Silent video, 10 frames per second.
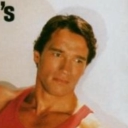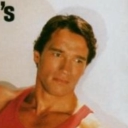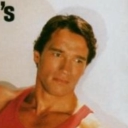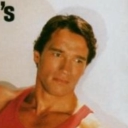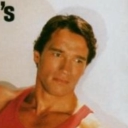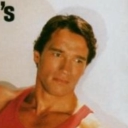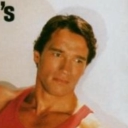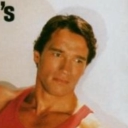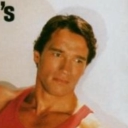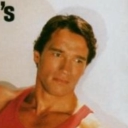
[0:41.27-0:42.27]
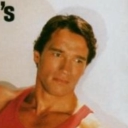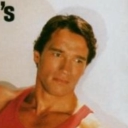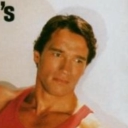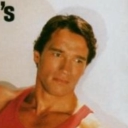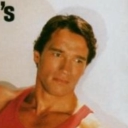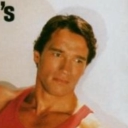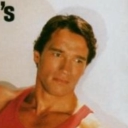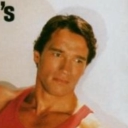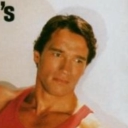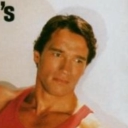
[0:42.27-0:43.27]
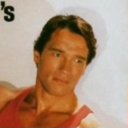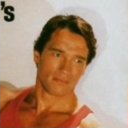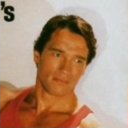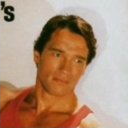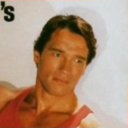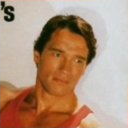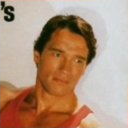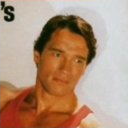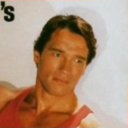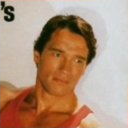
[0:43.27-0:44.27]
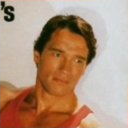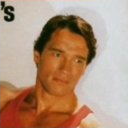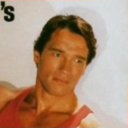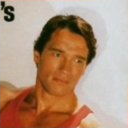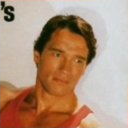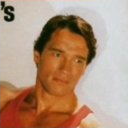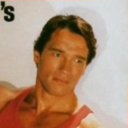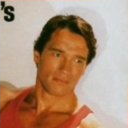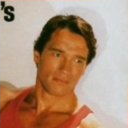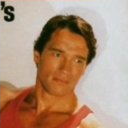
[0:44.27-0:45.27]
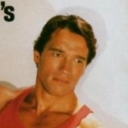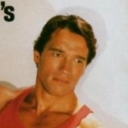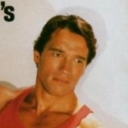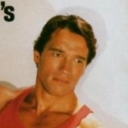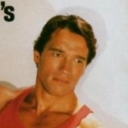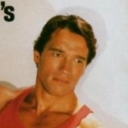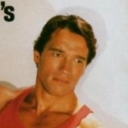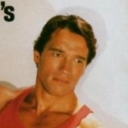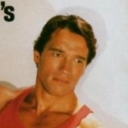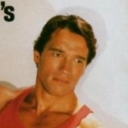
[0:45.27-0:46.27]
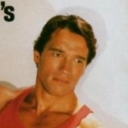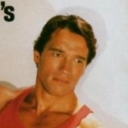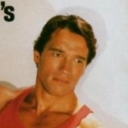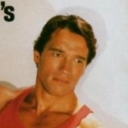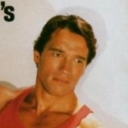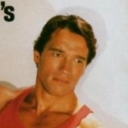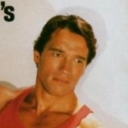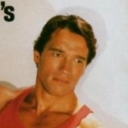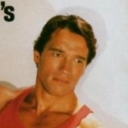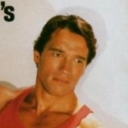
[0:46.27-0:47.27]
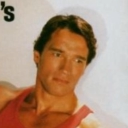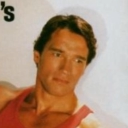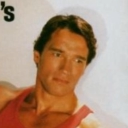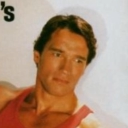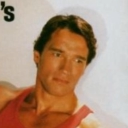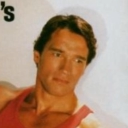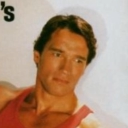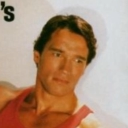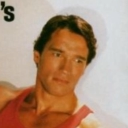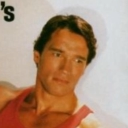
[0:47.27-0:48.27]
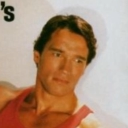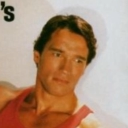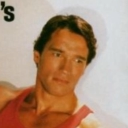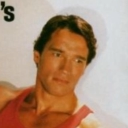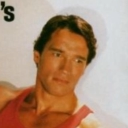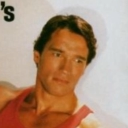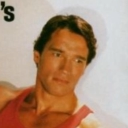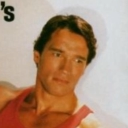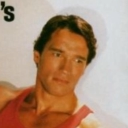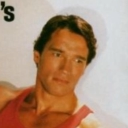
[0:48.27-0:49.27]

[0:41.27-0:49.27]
(no lip movement)